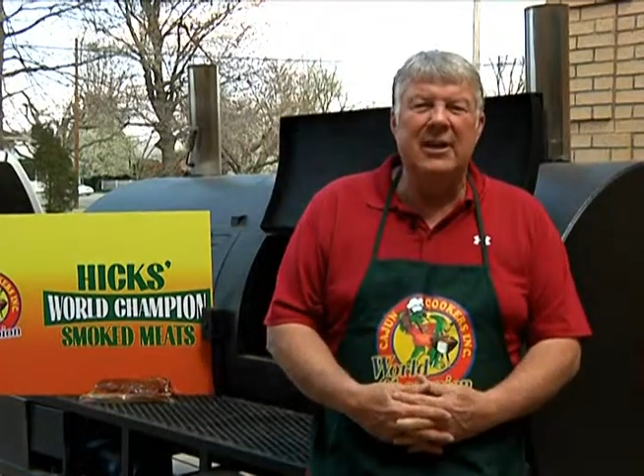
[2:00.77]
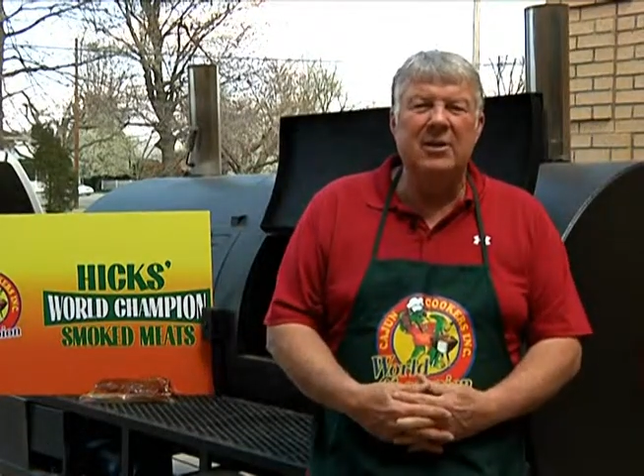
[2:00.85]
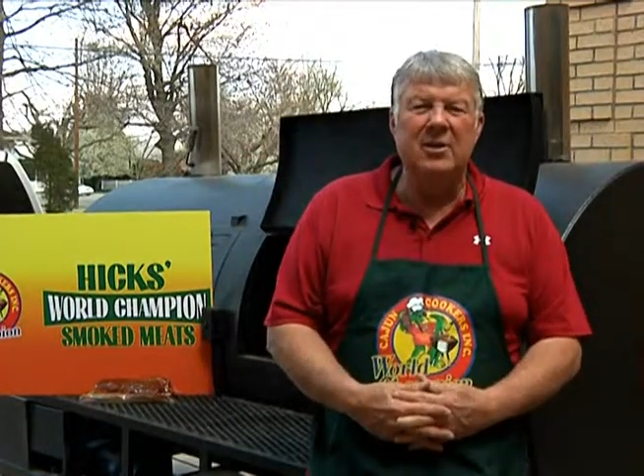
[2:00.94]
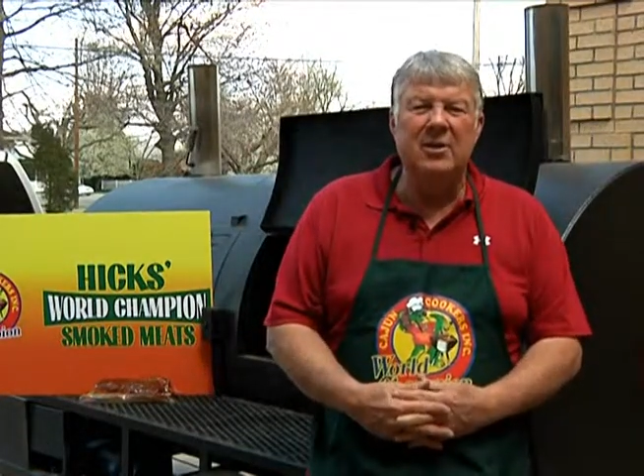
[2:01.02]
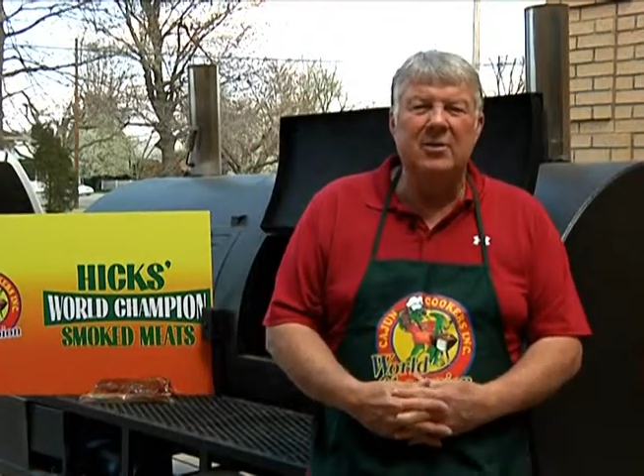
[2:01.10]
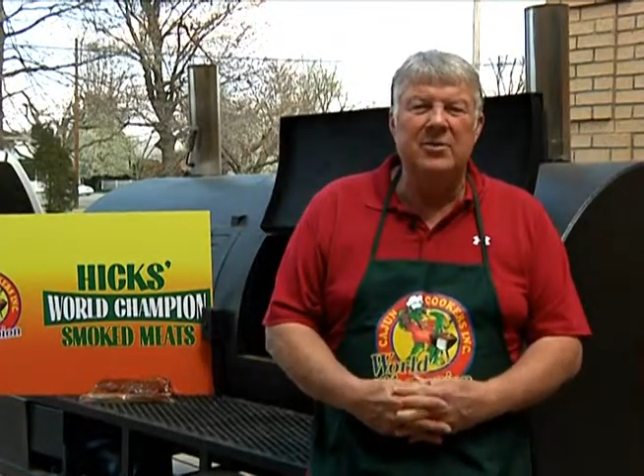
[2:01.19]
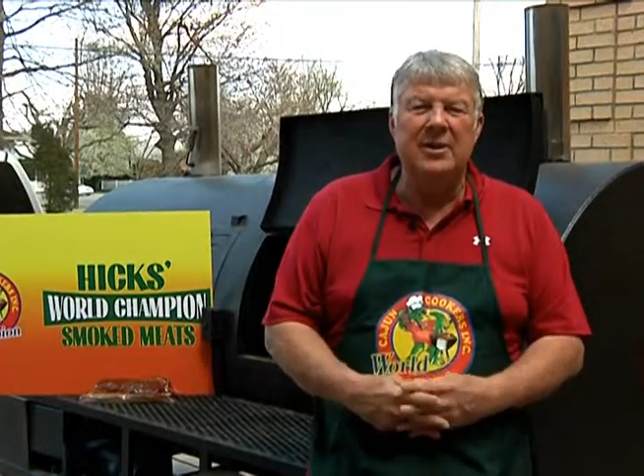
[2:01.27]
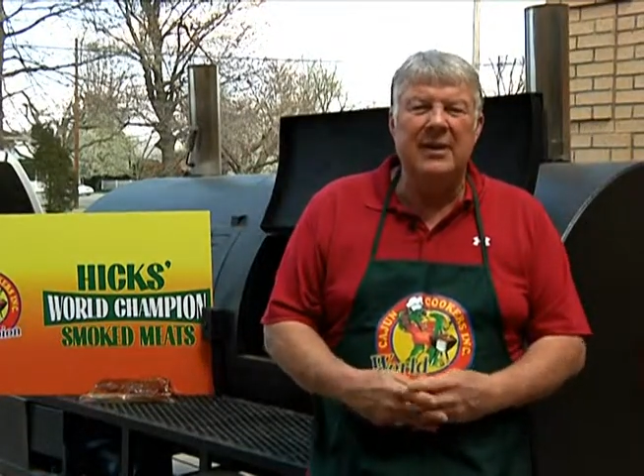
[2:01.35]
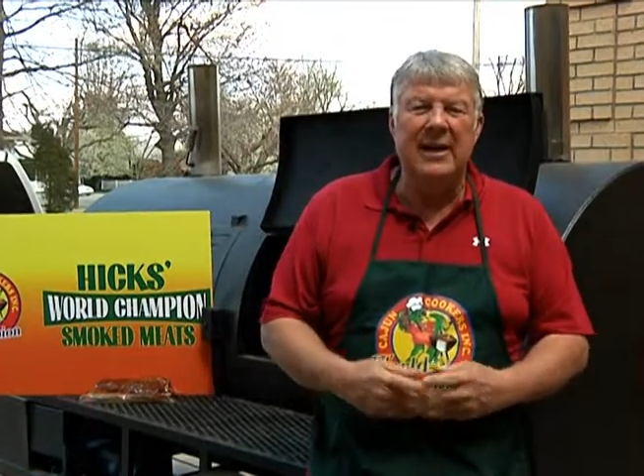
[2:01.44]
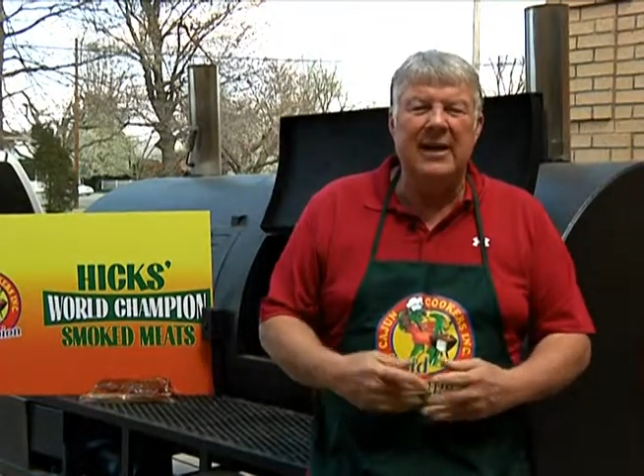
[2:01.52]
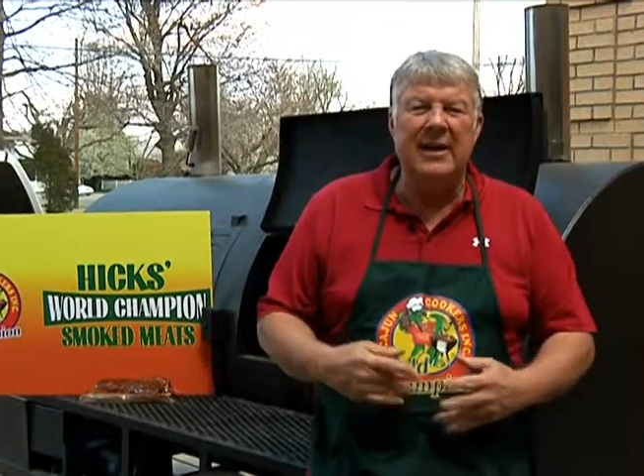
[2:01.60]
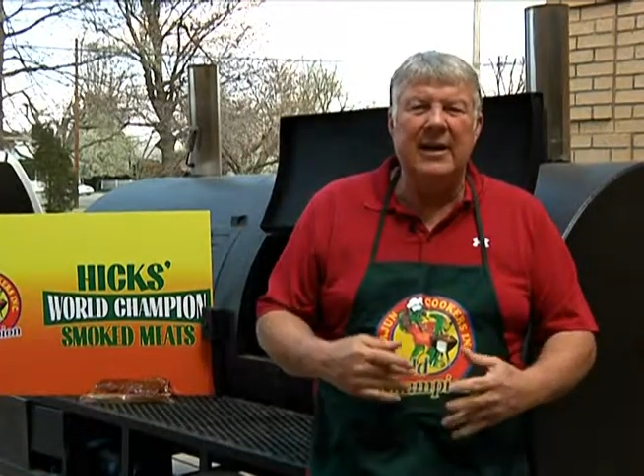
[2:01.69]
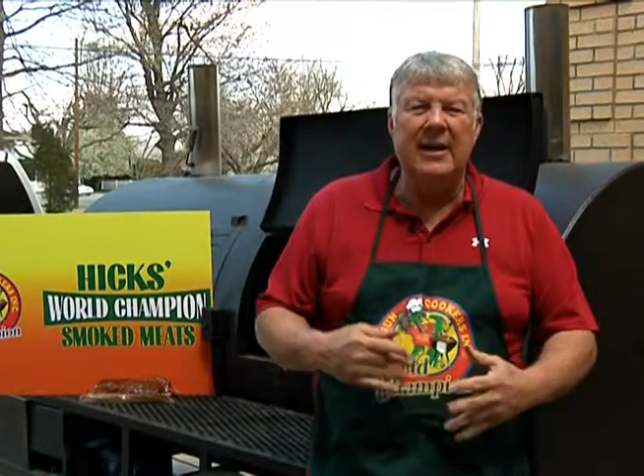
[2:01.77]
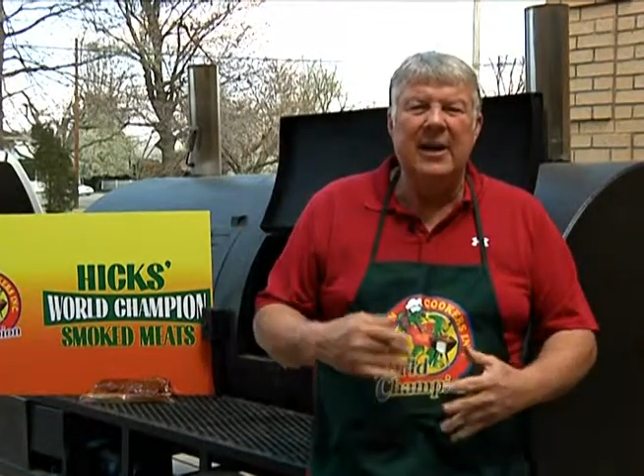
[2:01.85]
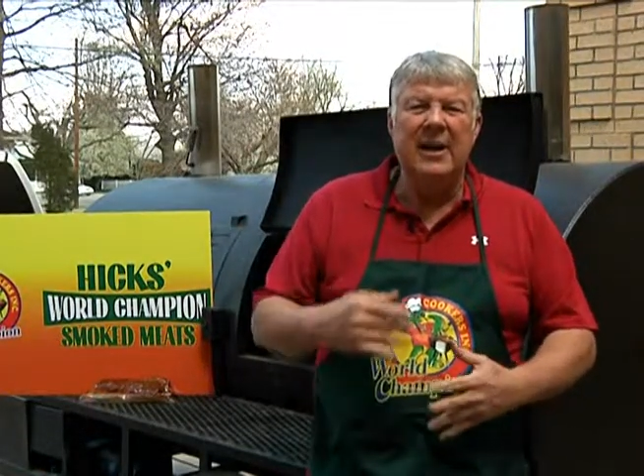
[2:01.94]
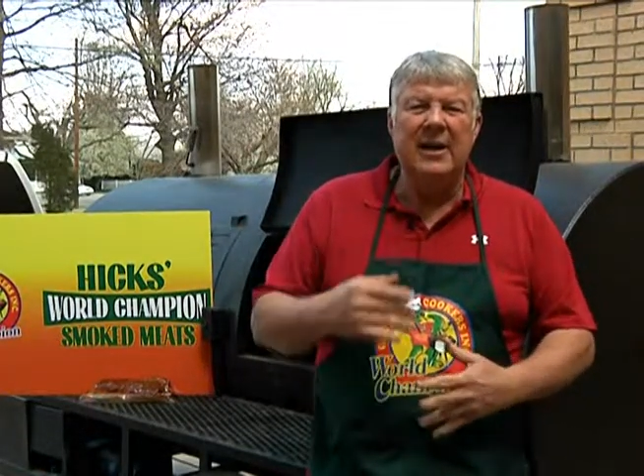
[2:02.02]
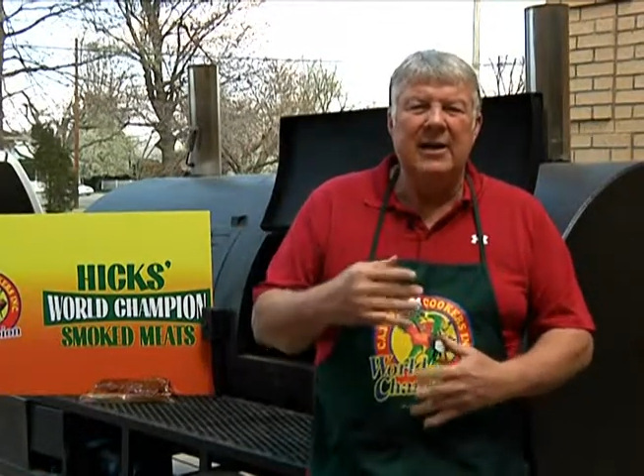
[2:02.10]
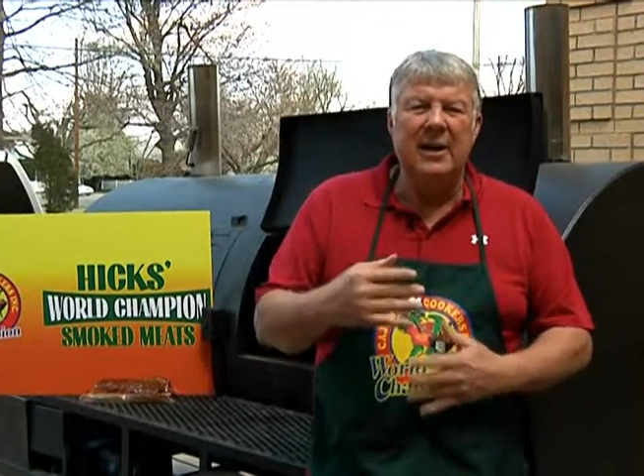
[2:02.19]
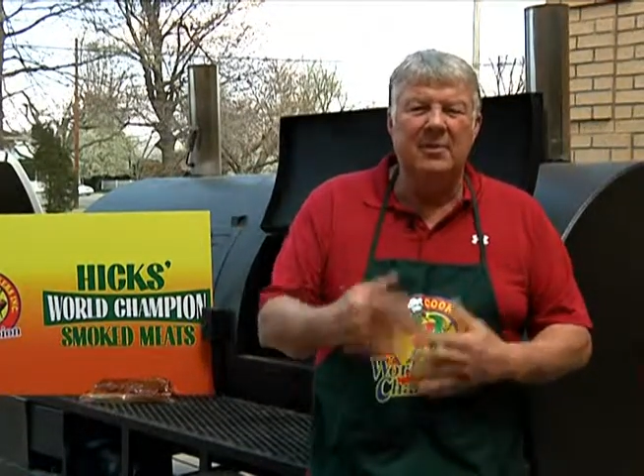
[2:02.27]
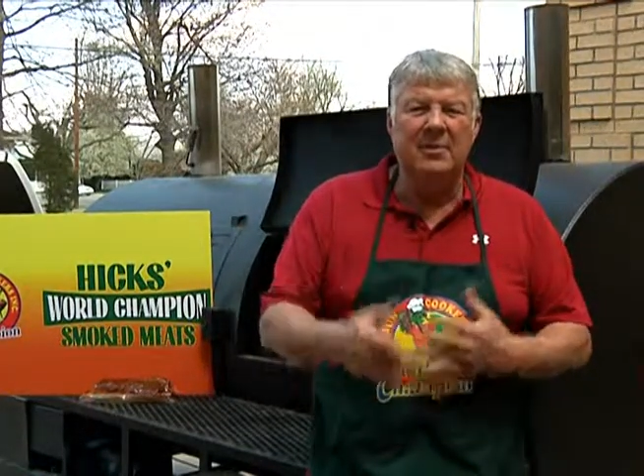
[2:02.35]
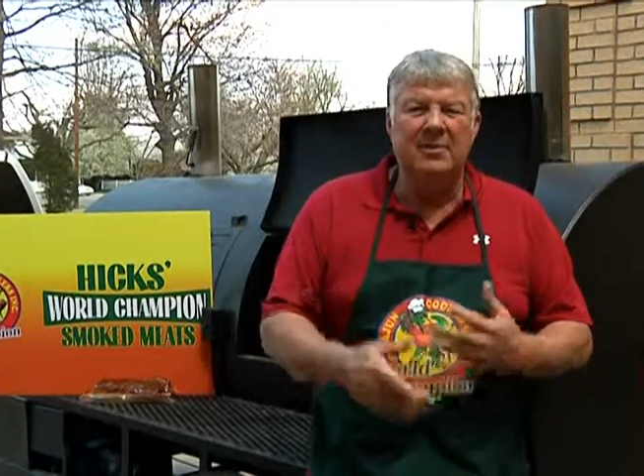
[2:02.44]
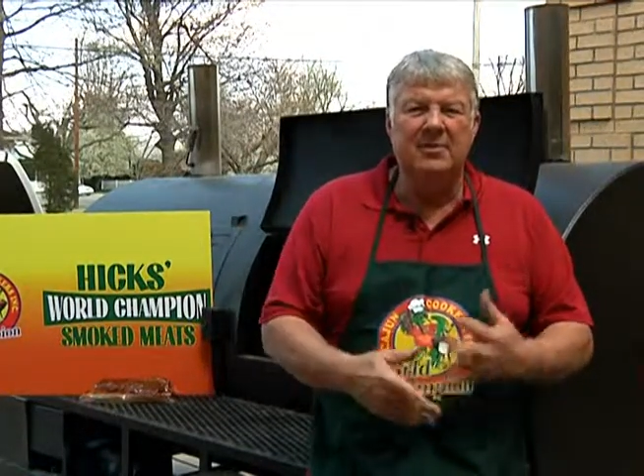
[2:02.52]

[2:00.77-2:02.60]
he used and kind of got with